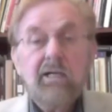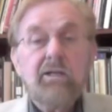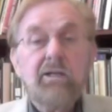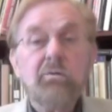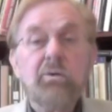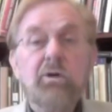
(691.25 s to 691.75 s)

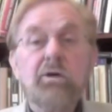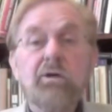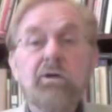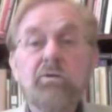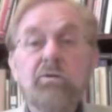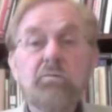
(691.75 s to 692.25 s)
There were
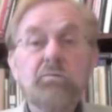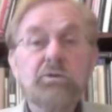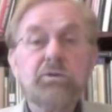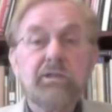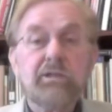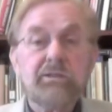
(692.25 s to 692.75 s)
groups
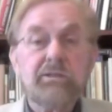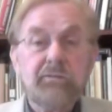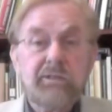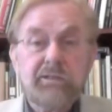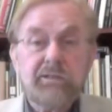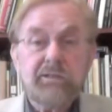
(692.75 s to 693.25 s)
in the
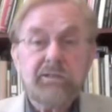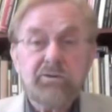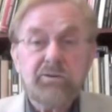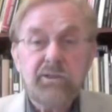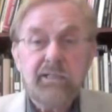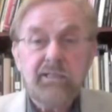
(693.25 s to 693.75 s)
17th
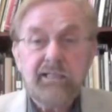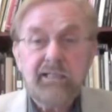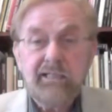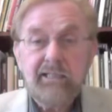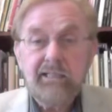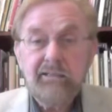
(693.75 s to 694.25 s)
century
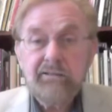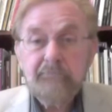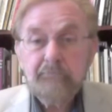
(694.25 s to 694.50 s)
in